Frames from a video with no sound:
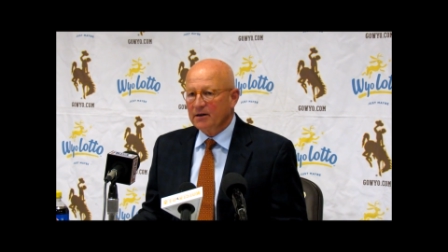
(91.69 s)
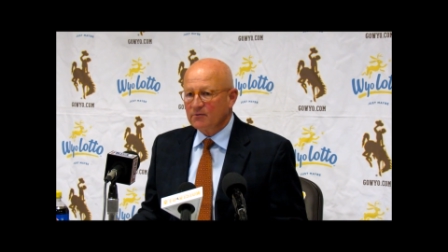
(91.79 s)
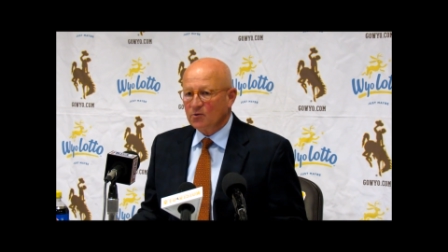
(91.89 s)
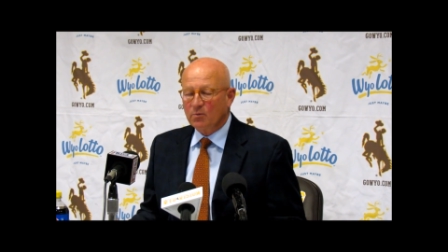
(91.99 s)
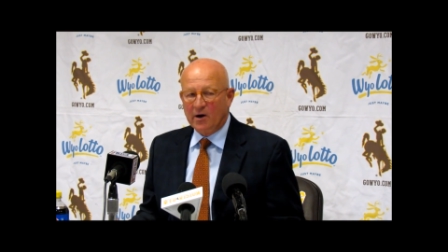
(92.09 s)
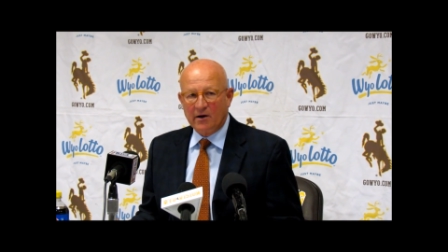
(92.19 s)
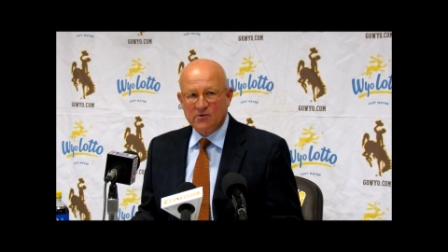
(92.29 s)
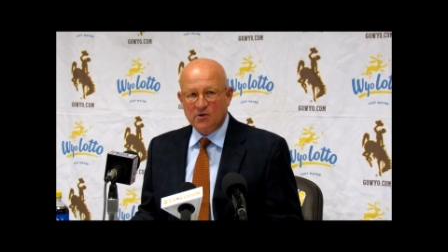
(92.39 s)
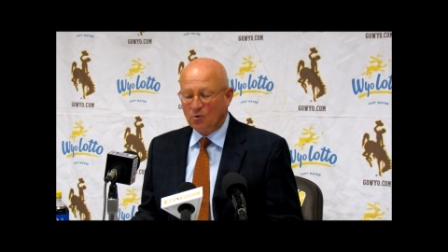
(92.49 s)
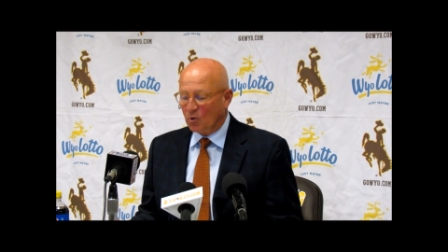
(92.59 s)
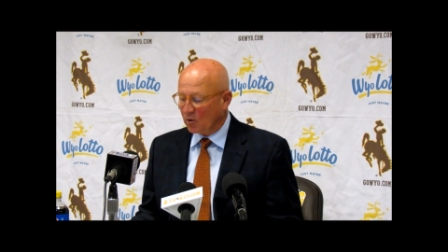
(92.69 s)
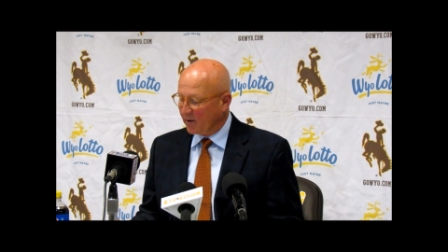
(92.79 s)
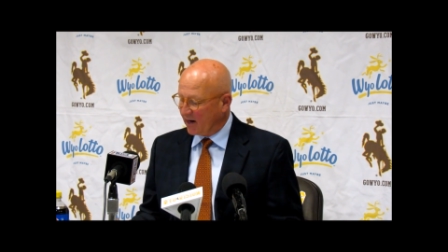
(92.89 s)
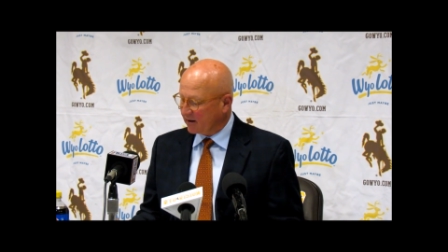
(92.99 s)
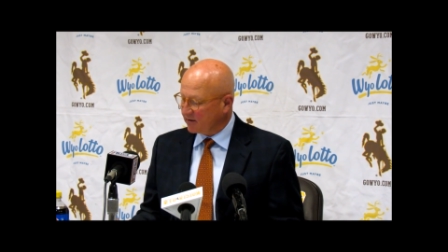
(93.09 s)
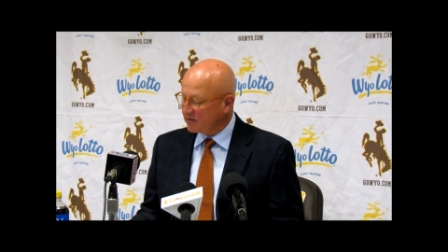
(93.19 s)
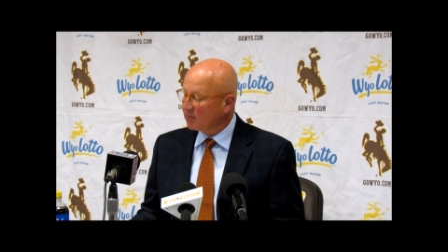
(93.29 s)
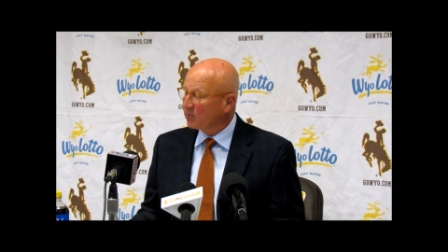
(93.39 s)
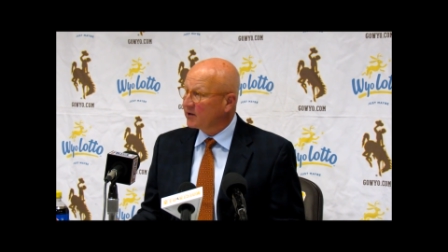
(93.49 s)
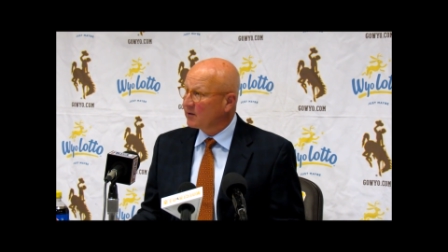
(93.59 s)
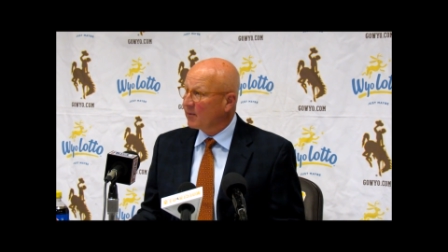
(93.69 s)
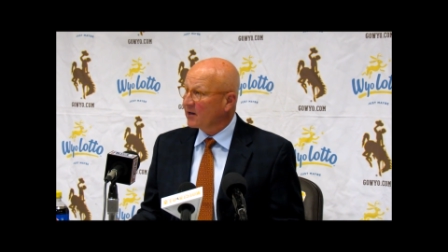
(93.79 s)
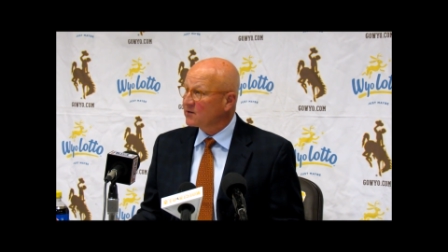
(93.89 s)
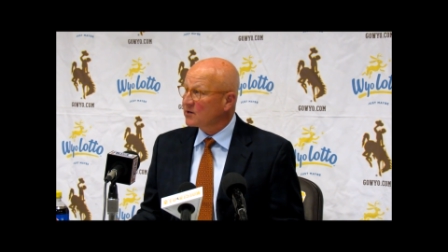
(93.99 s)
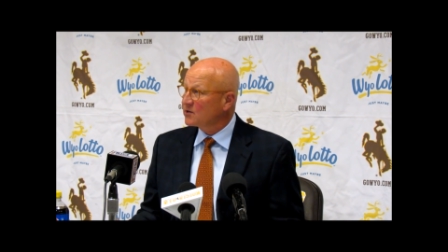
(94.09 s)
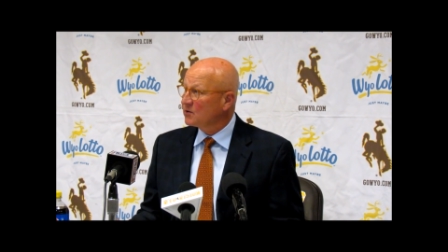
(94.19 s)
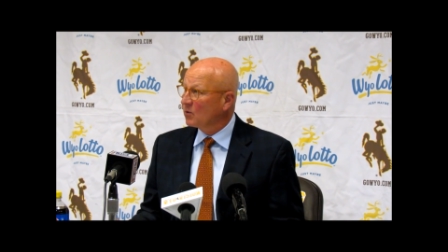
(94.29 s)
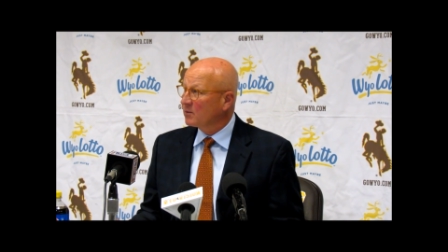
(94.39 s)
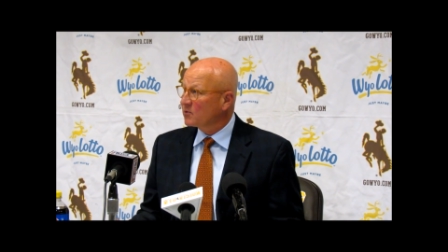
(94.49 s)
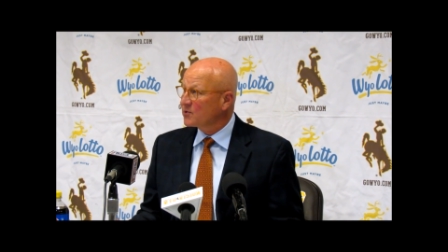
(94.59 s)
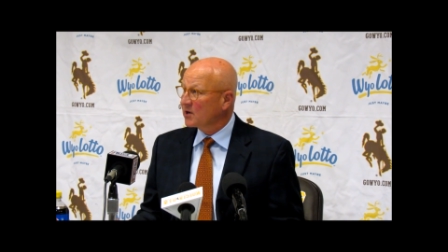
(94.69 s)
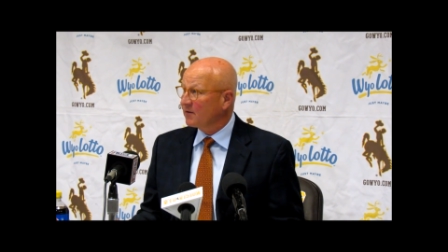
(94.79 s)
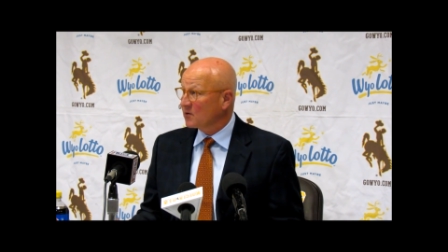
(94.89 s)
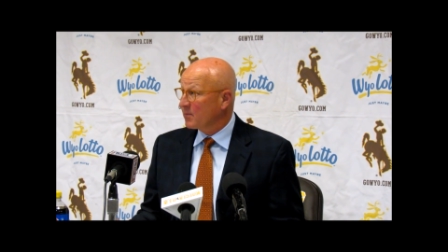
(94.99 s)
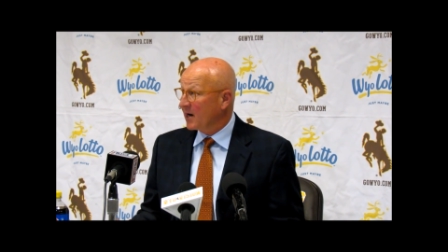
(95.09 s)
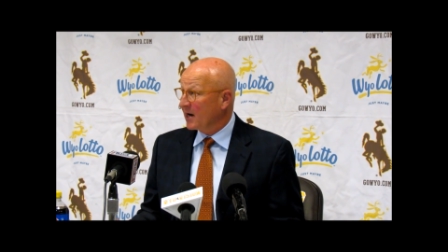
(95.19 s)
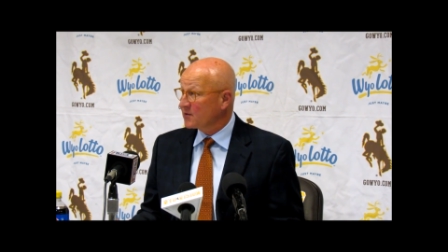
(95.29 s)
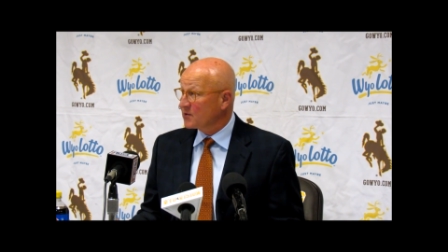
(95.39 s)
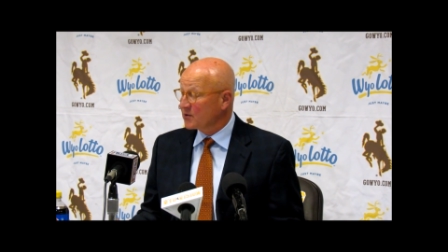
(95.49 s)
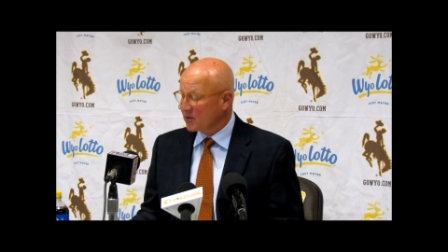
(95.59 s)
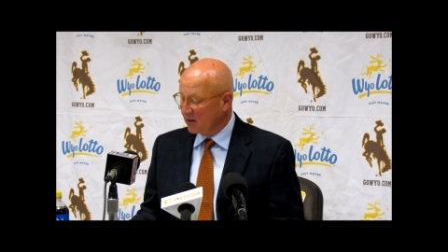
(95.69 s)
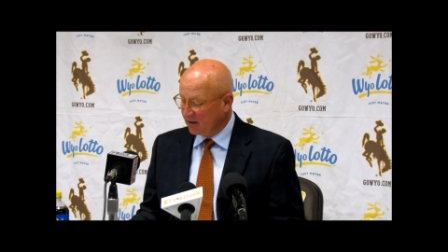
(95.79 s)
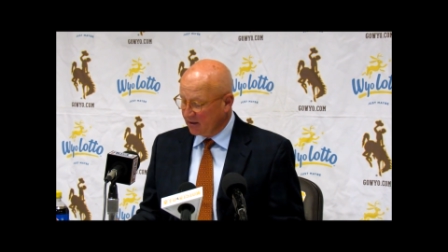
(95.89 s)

Drew Brown's their quarterback, completing about 61% of his passes.